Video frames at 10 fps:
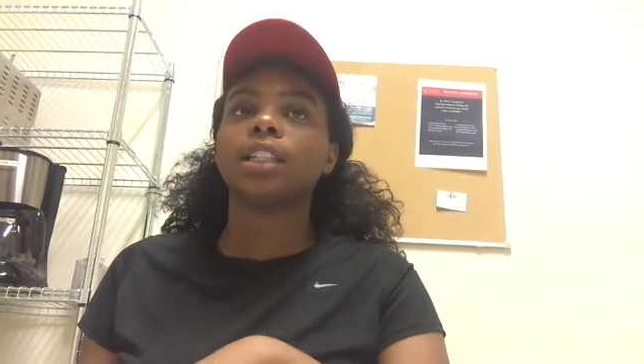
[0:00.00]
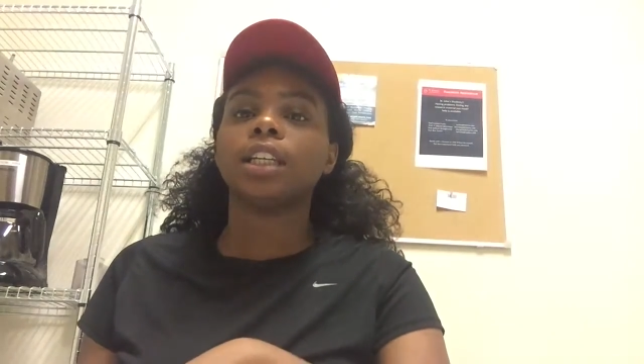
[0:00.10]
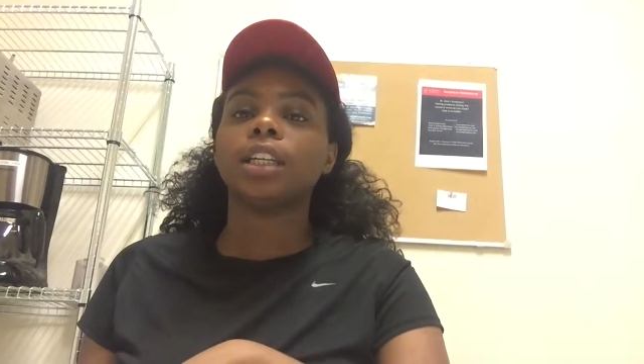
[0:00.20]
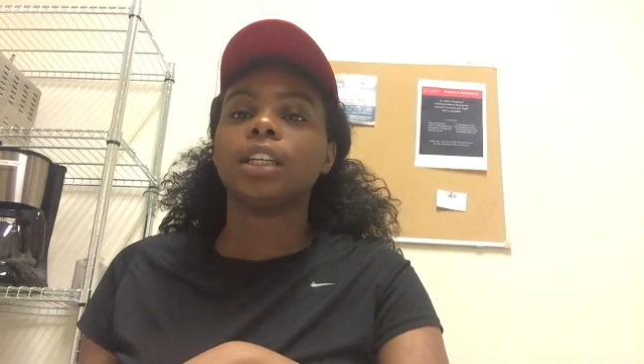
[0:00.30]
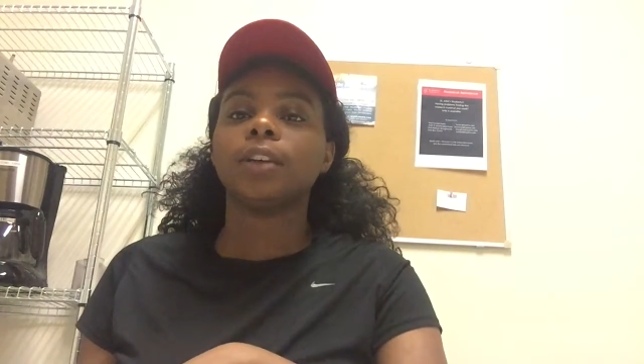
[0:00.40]

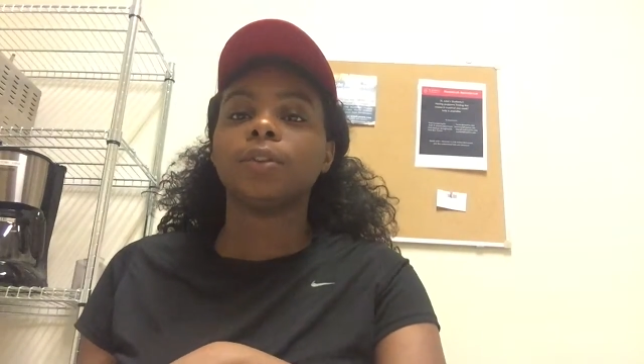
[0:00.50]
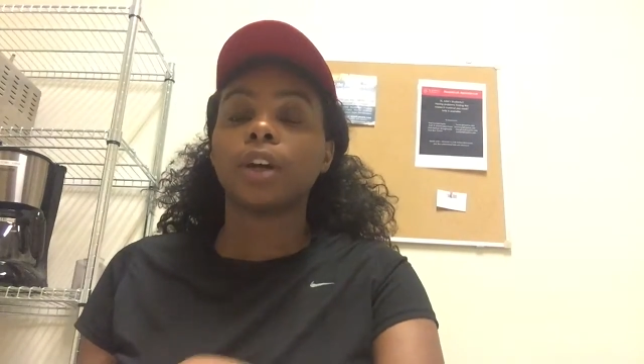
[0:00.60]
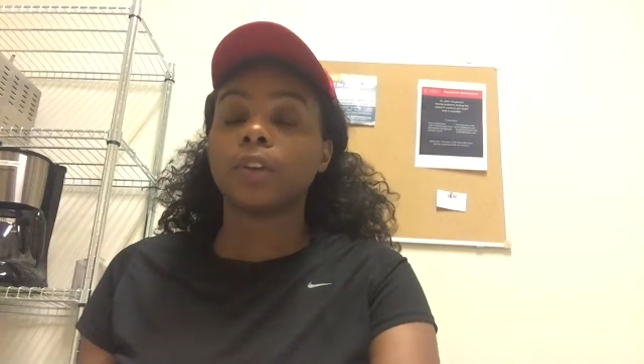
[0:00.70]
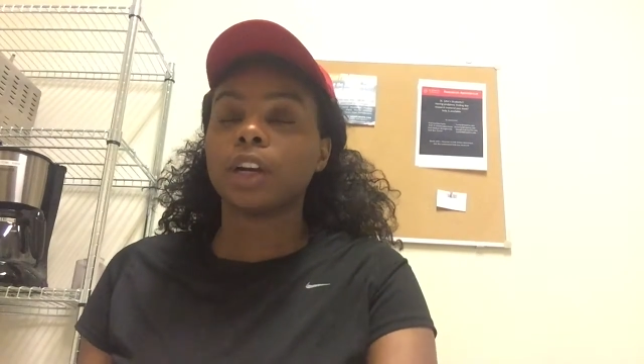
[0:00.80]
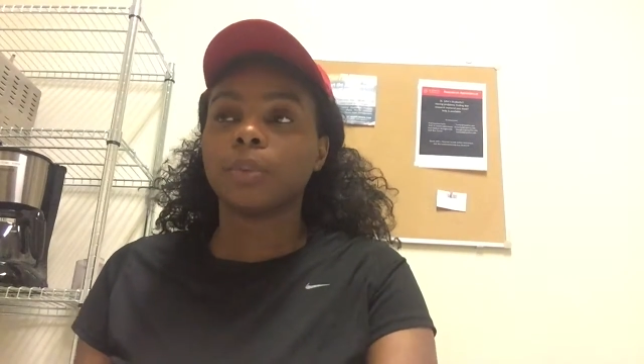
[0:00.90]
City, if you
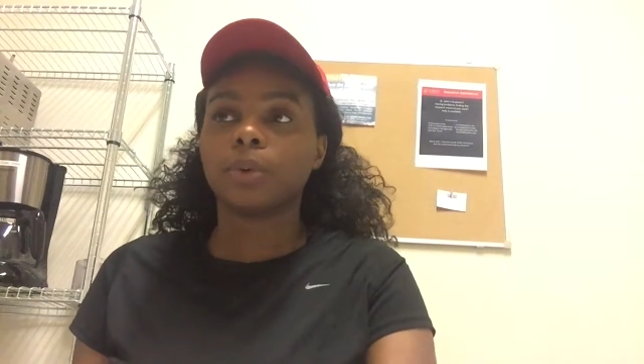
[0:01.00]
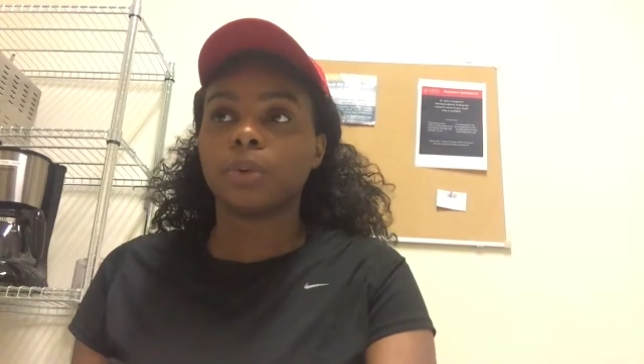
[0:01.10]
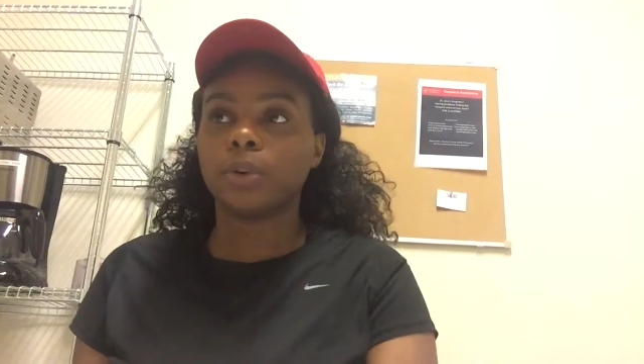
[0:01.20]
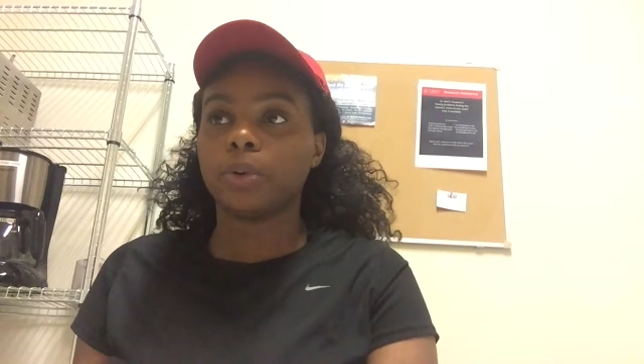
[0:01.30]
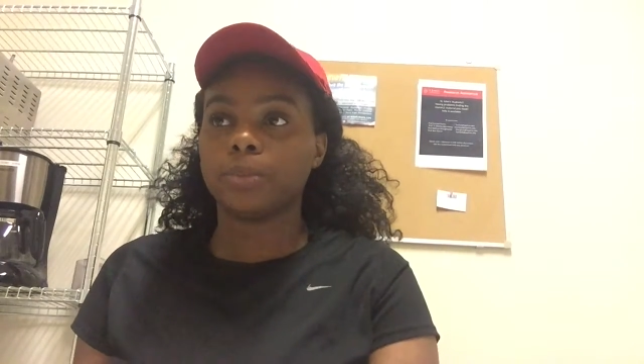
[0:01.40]
ever come to
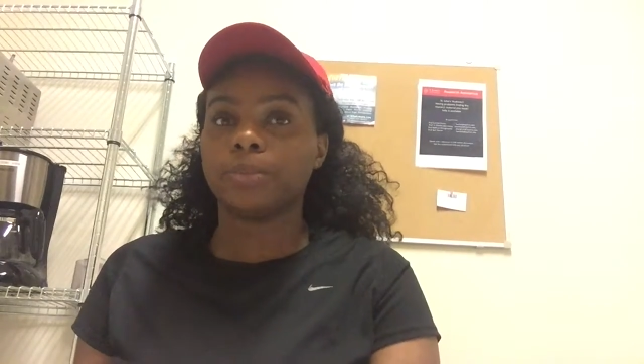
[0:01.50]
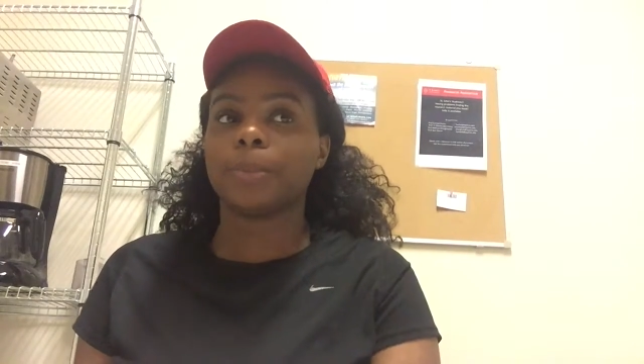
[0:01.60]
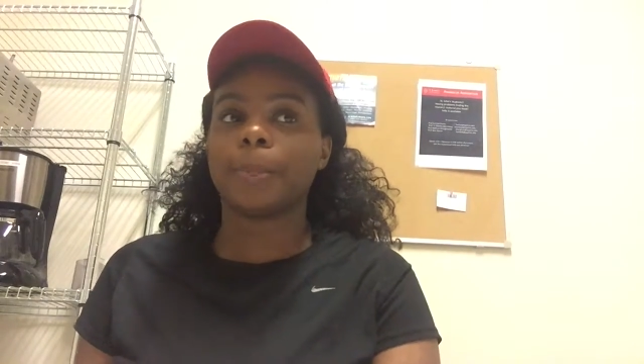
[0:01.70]
Rome,